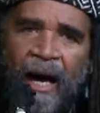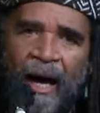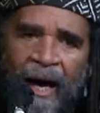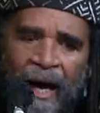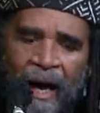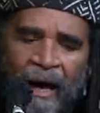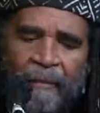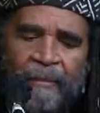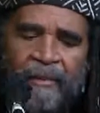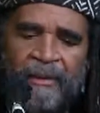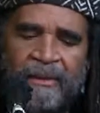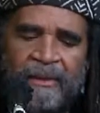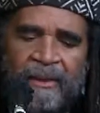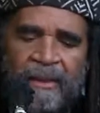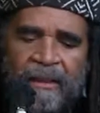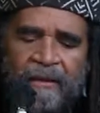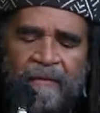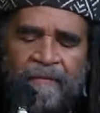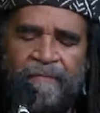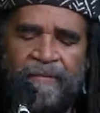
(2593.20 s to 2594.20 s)

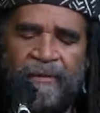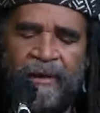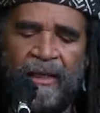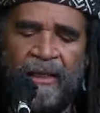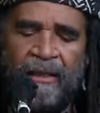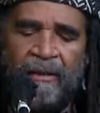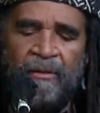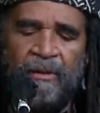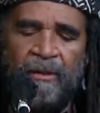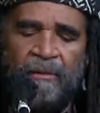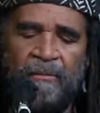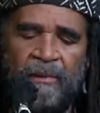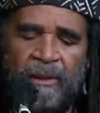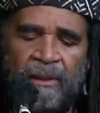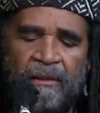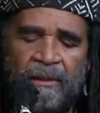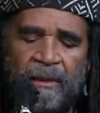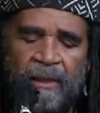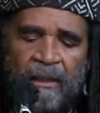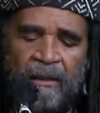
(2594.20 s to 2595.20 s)
opposite effect on the
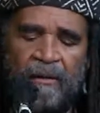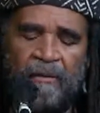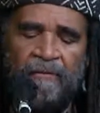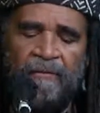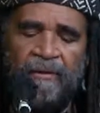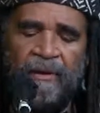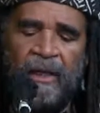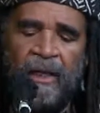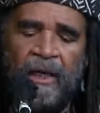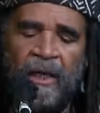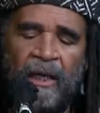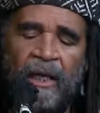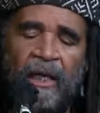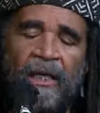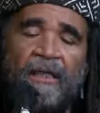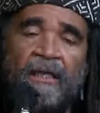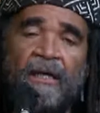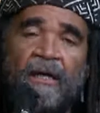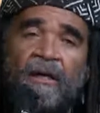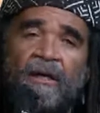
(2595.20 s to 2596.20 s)
mental health
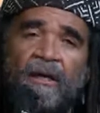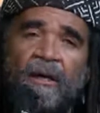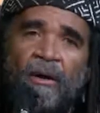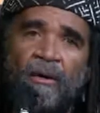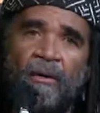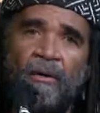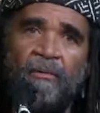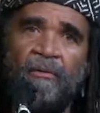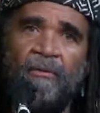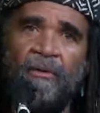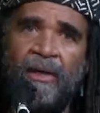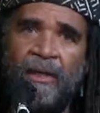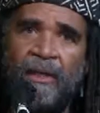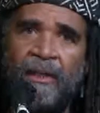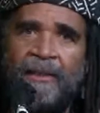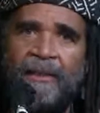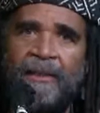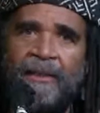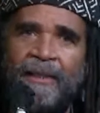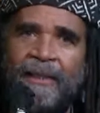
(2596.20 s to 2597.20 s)
in the long
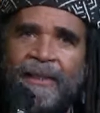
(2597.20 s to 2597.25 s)
run.